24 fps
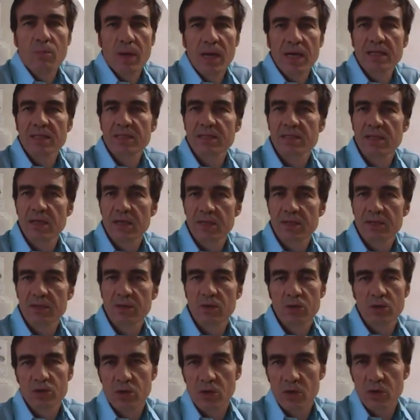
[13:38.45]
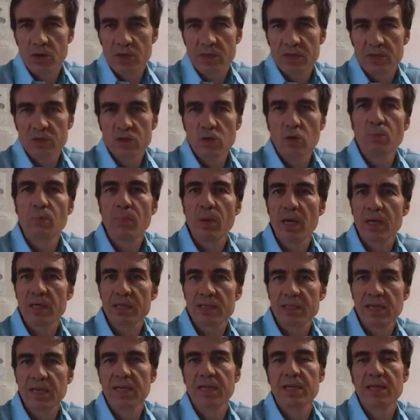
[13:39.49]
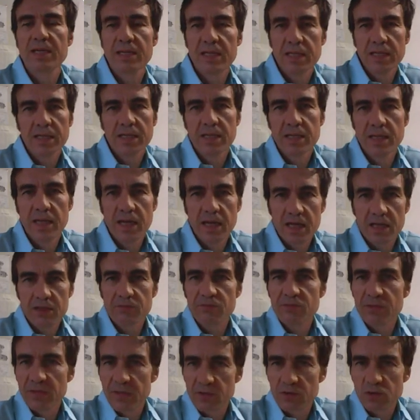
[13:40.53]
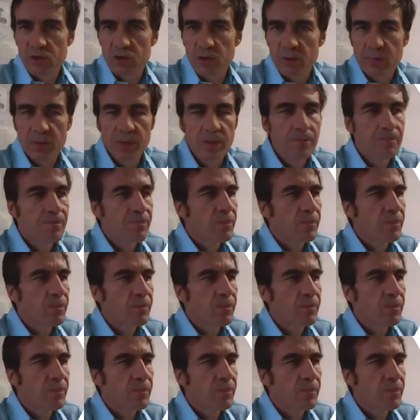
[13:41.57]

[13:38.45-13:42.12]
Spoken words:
my son or daughter to partake in that field trip.